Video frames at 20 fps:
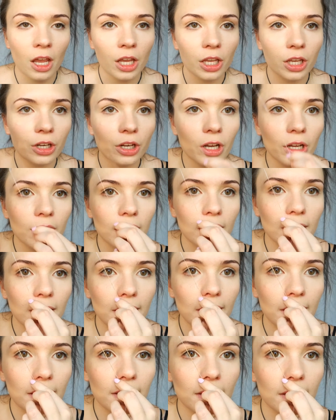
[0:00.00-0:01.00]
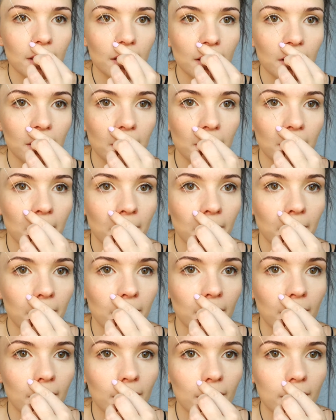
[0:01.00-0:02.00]
You don't need anything
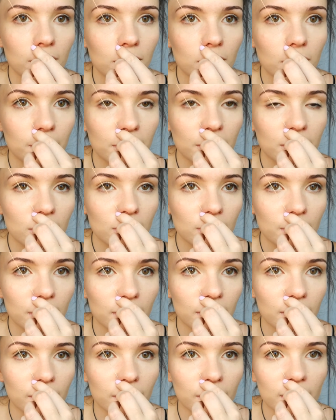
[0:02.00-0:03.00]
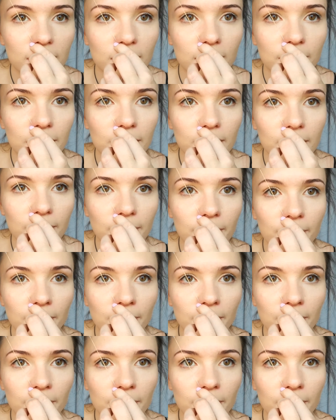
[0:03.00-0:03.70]
super visible.